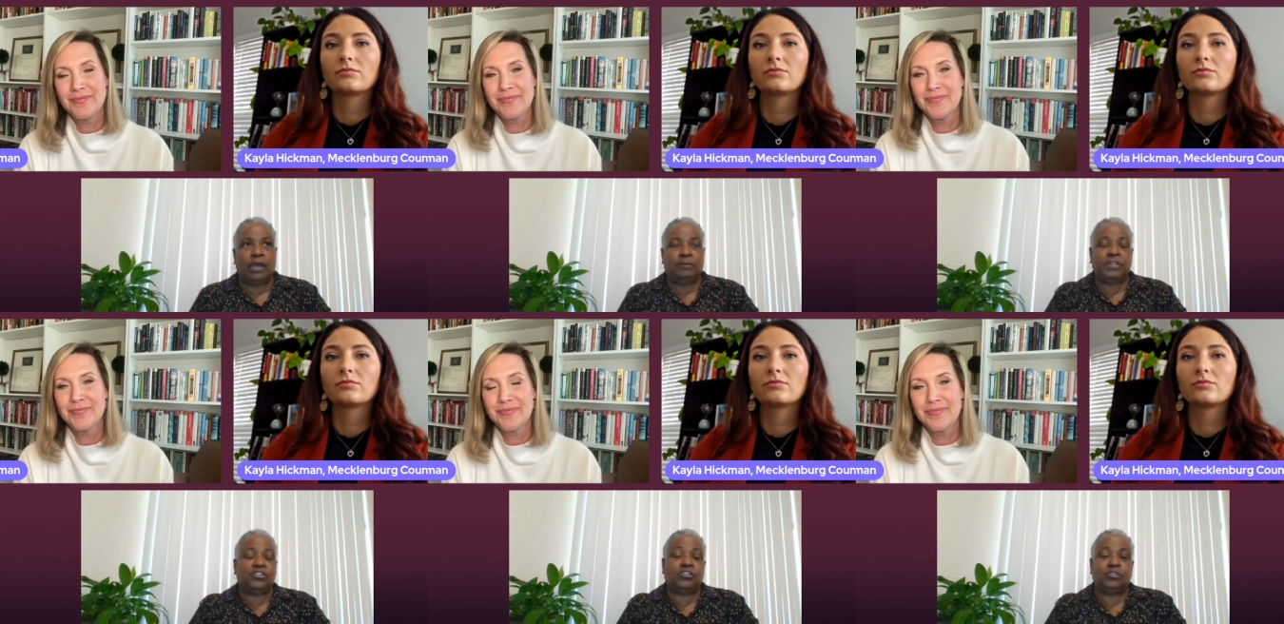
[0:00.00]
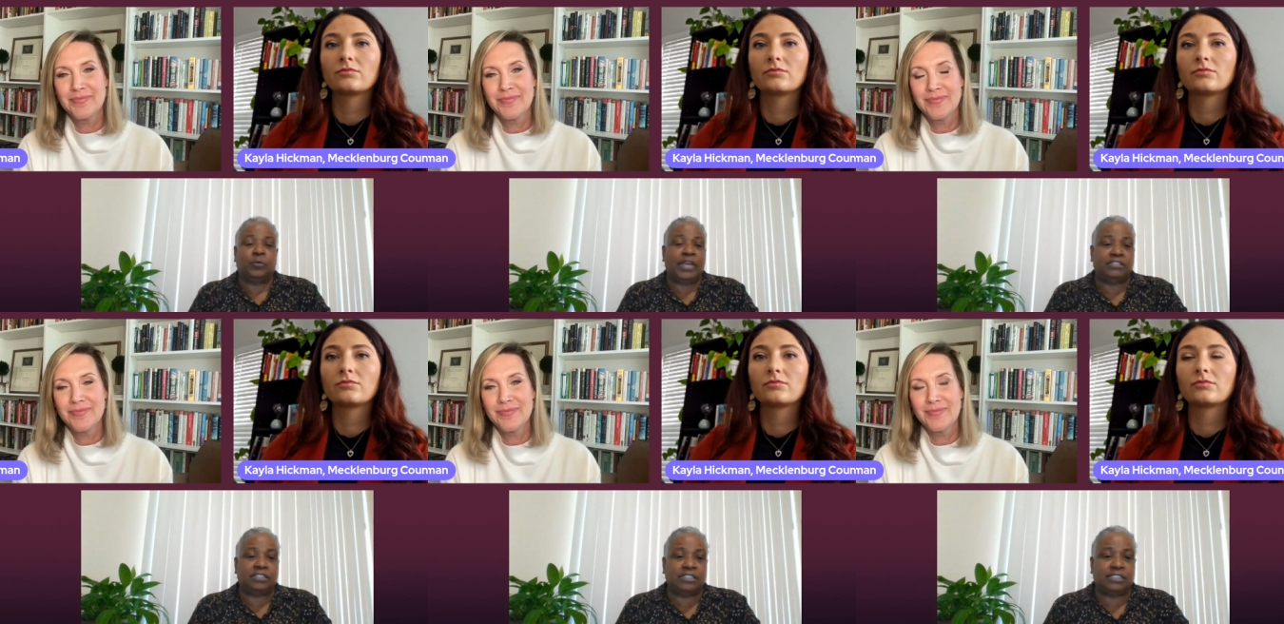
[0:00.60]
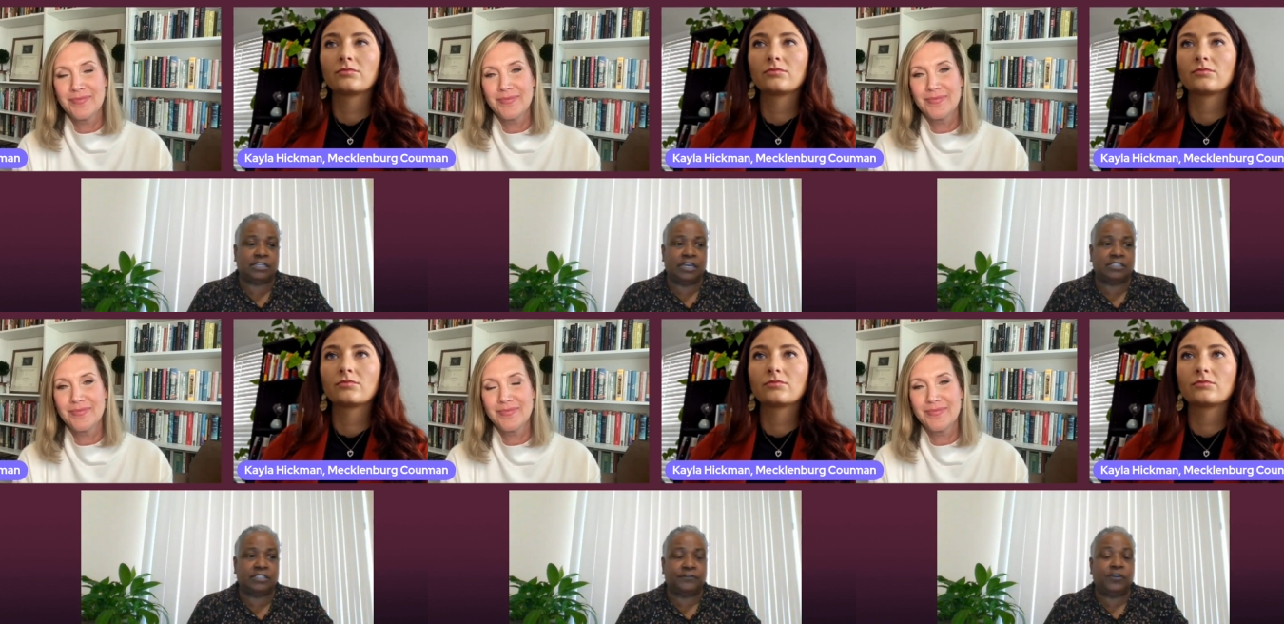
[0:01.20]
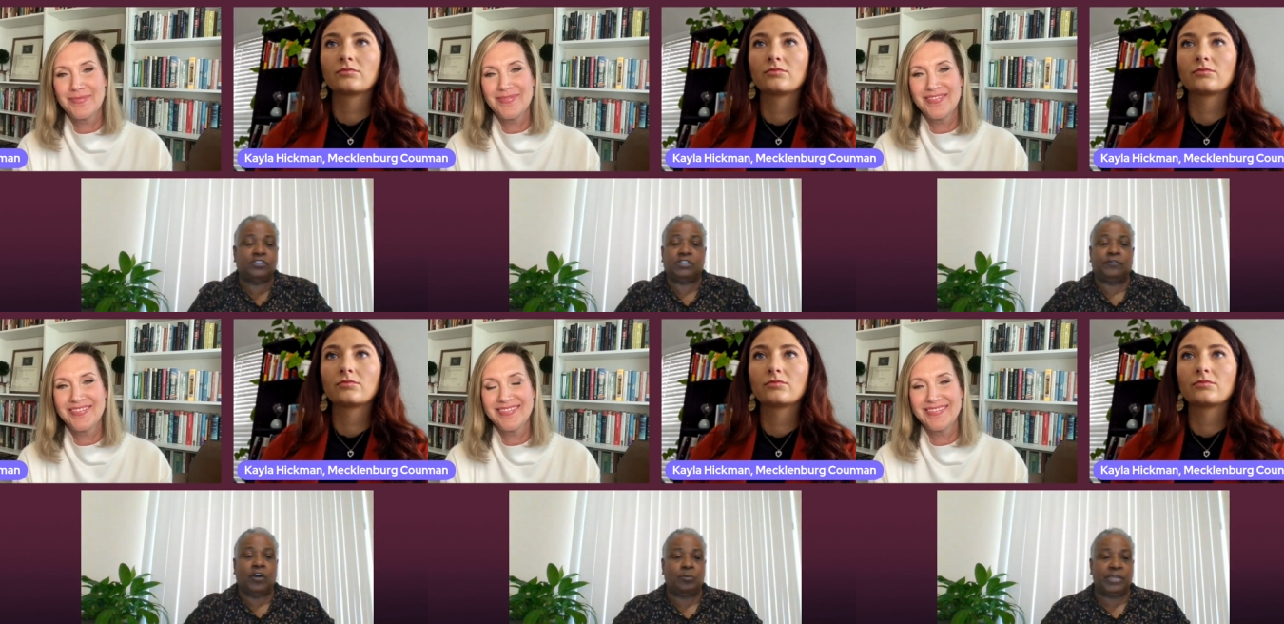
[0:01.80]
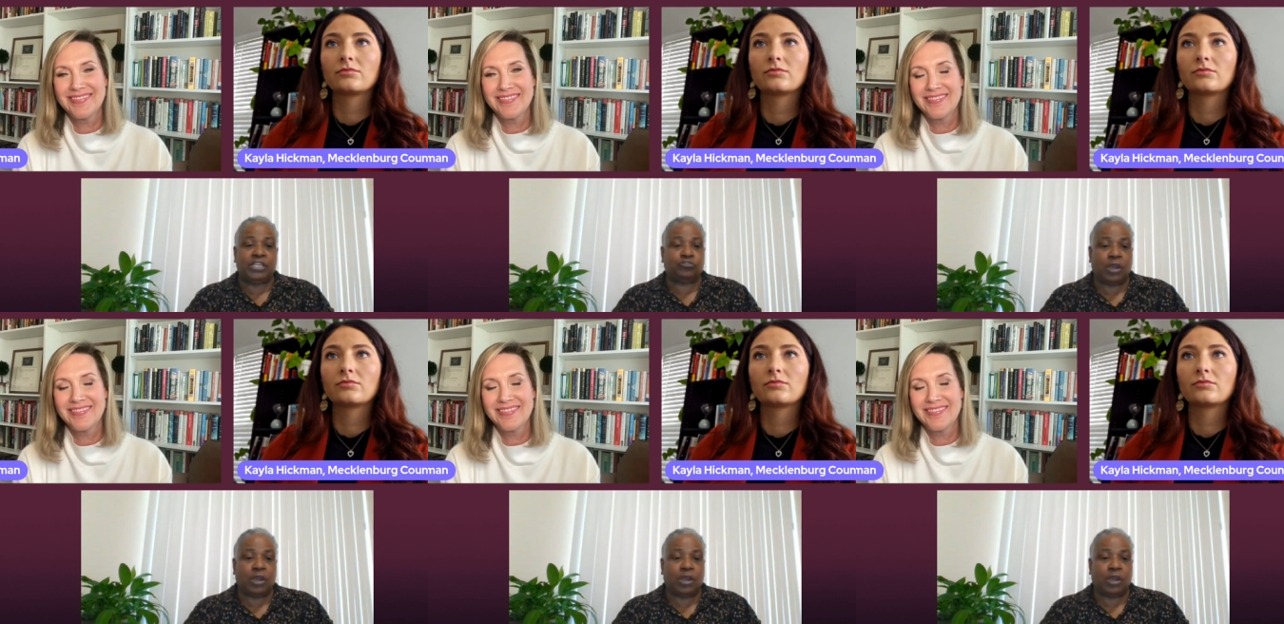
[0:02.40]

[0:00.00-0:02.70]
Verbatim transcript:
Speaker 1: um, there's two ways to discuss it. First of all, being